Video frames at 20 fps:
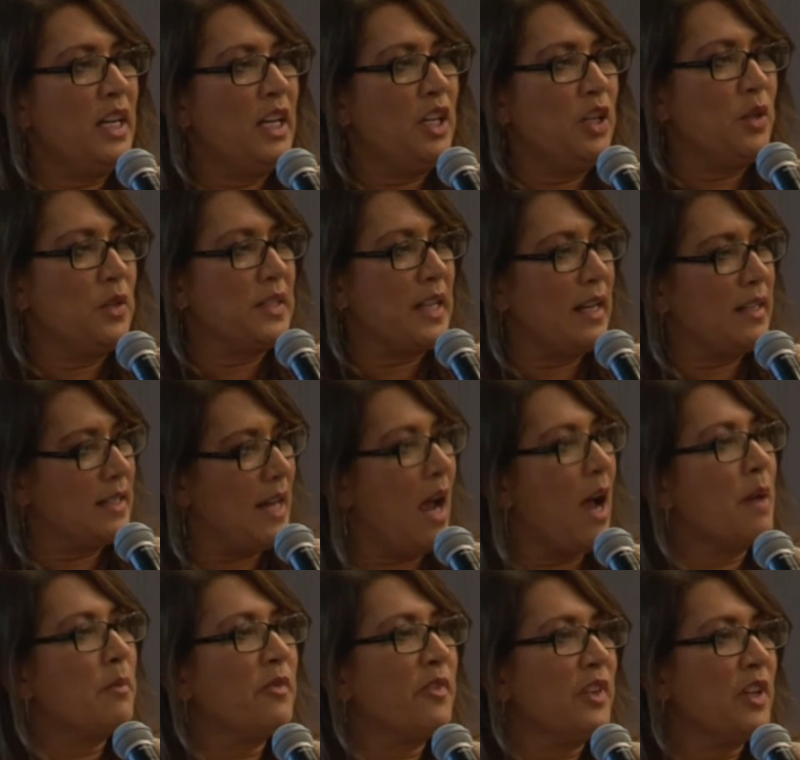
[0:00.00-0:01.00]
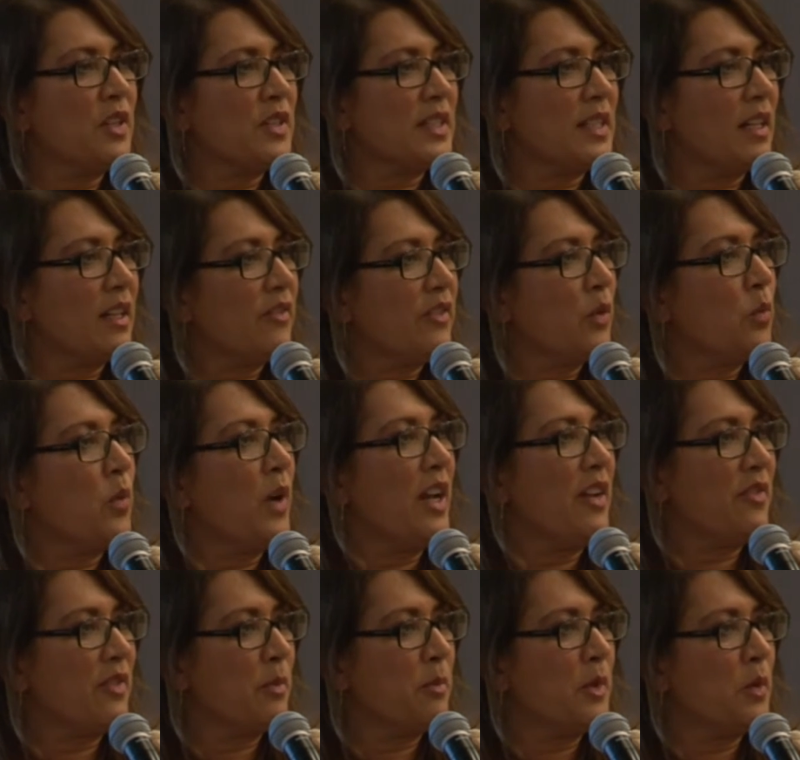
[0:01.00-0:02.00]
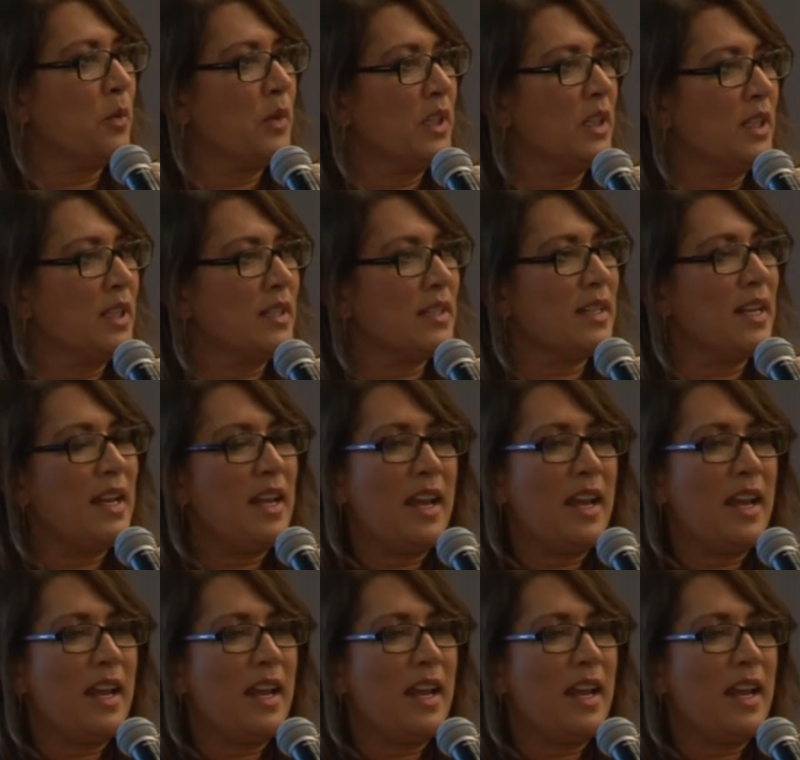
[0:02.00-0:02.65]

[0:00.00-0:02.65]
you take time for yourself away from the world,